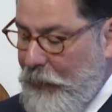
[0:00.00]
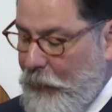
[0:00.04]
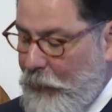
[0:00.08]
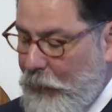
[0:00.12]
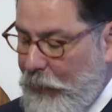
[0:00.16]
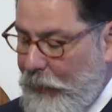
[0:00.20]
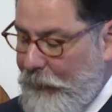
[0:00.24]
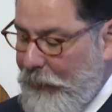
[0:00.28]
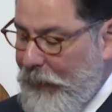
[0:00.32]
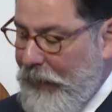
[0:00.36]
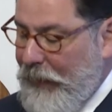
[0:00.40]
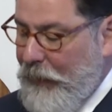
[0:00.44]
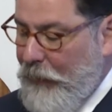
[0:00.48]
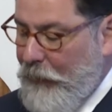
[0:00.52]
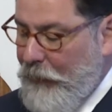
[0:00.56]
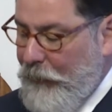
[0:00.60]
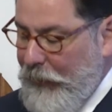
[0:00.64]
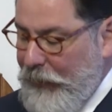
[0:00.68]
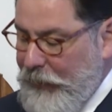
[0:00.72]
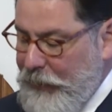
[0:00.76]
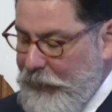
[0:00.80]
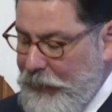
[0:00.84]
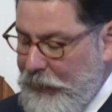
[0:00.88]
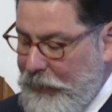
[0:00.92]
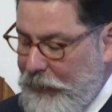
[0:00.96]
when Mayor
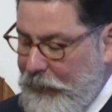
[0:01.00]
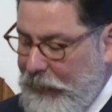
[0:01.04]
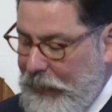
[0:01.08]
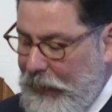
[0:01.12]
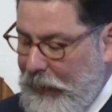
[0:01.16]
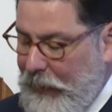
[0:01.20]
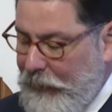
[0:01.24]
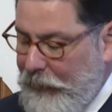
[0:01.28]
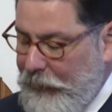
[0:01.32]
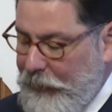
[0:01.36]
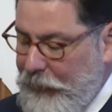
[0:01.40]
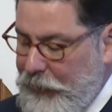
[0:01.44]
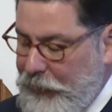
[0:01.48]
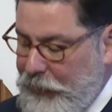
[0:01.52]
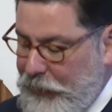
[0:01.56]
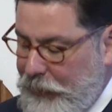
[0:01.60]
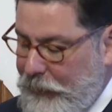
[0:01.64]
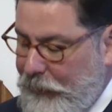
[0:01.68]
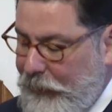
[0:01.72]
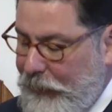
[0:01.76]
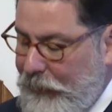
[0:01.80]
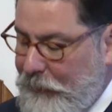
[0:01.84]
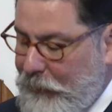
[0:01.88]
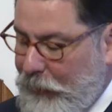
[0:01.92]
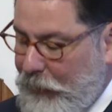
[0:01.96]
Richard
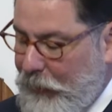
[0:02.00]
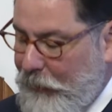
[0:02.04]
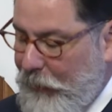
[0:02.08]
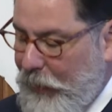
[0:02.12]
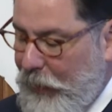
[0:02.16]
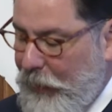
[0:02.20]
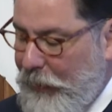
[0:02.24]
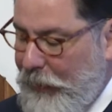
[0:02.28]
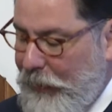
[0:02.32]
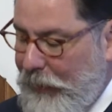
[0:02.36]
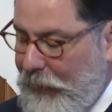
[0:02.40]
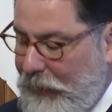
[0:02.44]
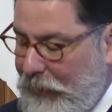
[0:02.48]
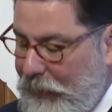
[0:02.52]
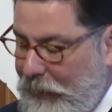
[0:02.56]
Caliguiri promoted